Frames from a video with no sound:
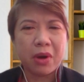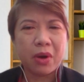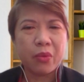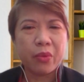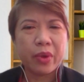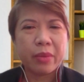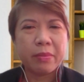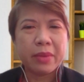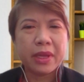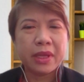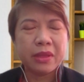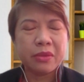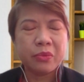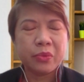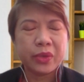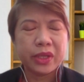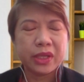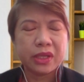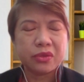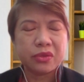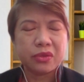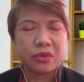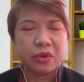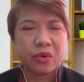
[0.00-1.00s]
women, we
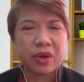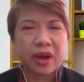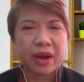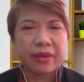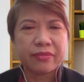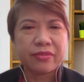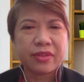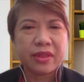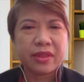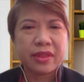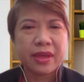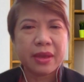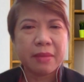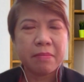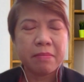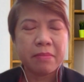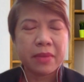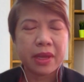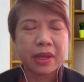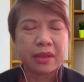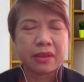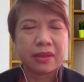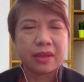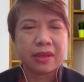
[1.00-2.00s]
need to look after them,
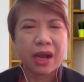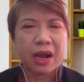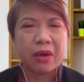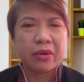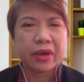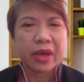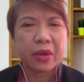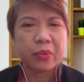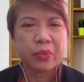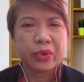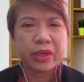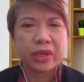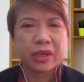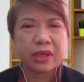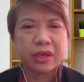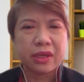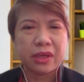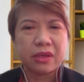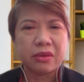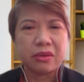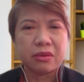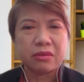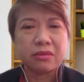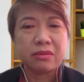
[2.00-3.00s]
and how can
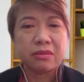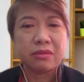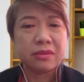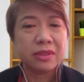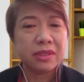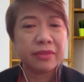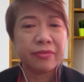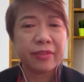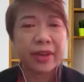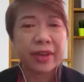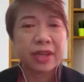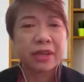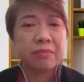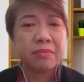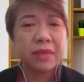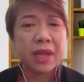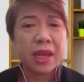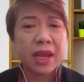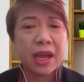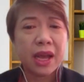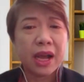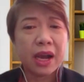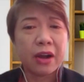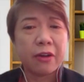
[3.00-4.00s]
we, develop
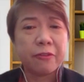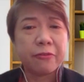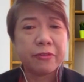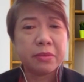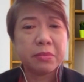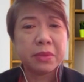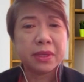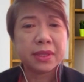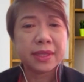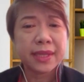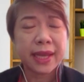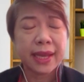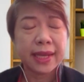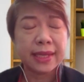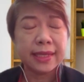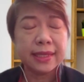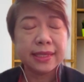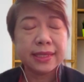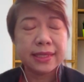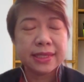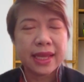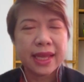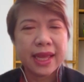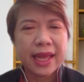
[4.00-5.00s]
our female
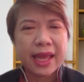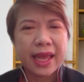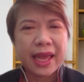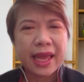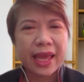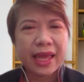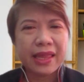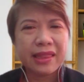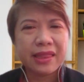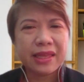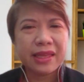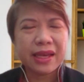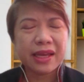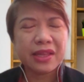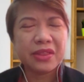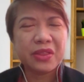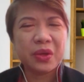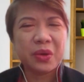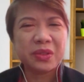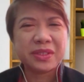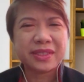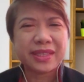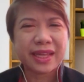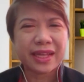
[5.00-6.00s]
talent. And there are
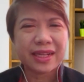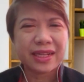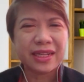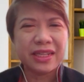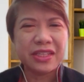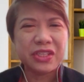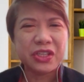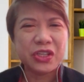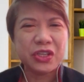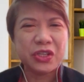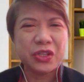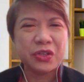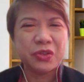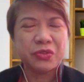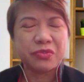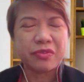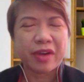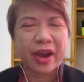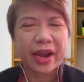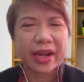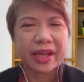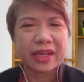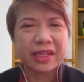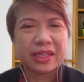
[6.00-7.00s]
those that continue,
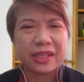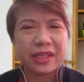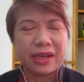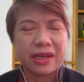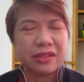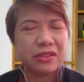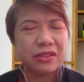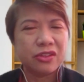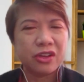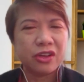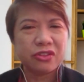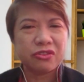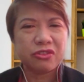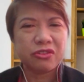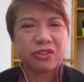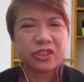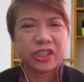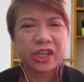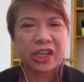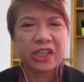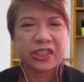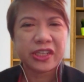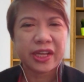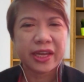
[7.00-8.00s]
right, not to
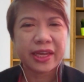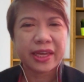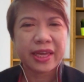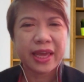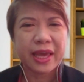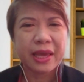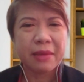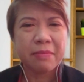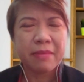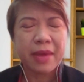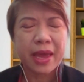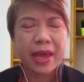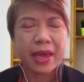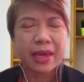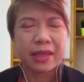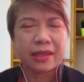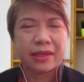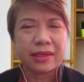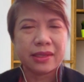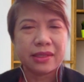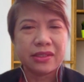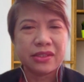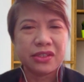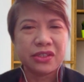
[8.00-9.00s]
change their game
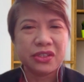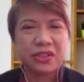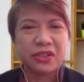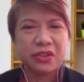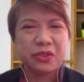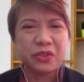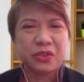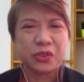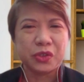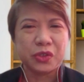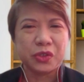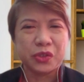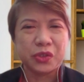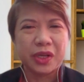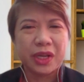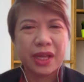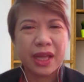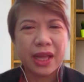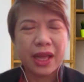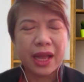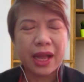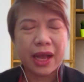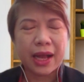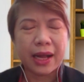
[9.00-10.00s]
and continue to
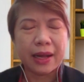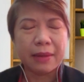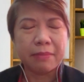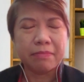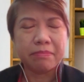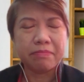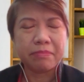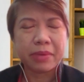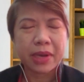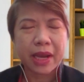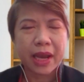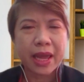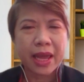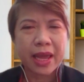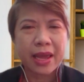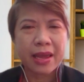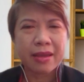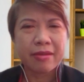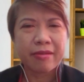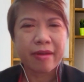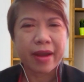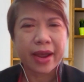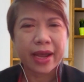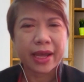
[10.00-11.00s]

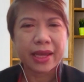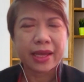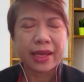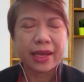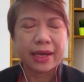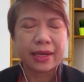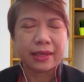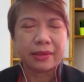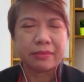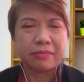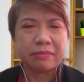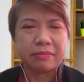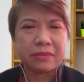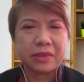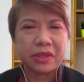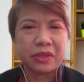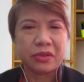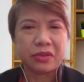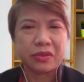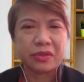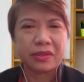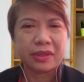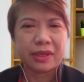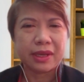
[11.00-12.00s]
play, right,
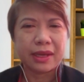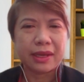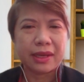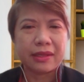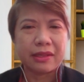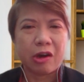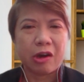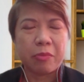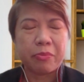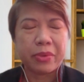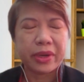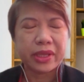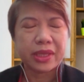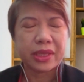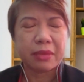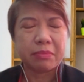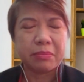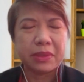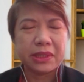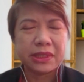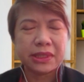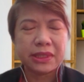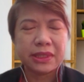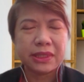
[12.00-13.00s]
and operate their
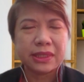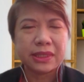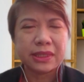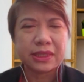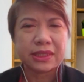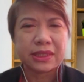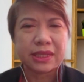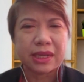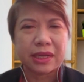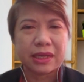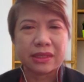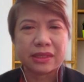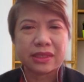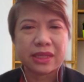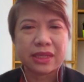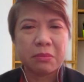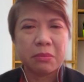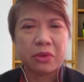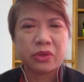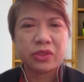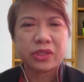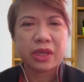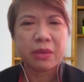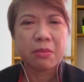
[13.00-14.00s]
business, same old, same